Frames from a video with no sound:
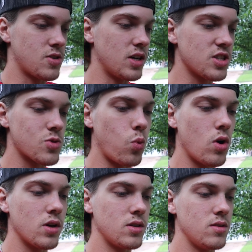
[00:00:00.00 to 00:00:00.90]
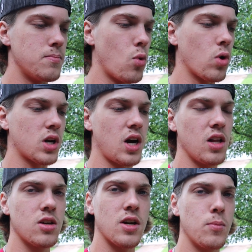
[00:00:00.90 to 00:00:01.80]
So I just want more
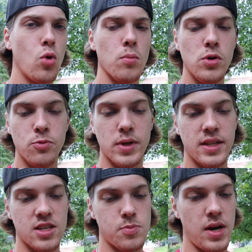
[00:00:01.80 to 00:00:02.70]
color and more movement in this